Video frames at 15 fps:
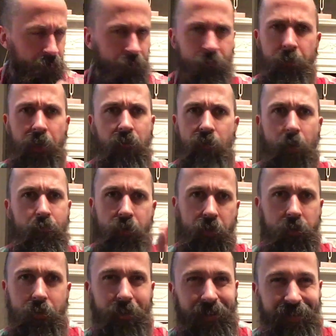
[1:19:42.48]
Mini grammar
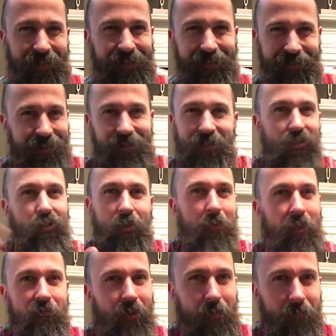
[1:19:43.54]
rant, because there's not going to
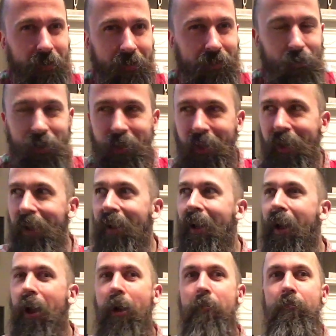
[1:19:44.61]
be a grammar rant this week.
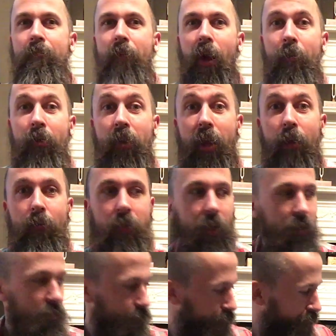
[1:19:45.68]
I'm okay with
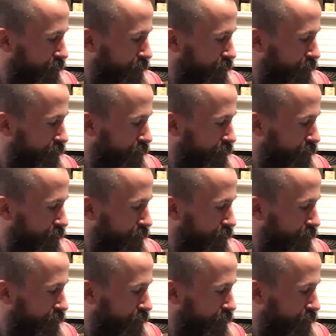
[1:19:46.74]
that.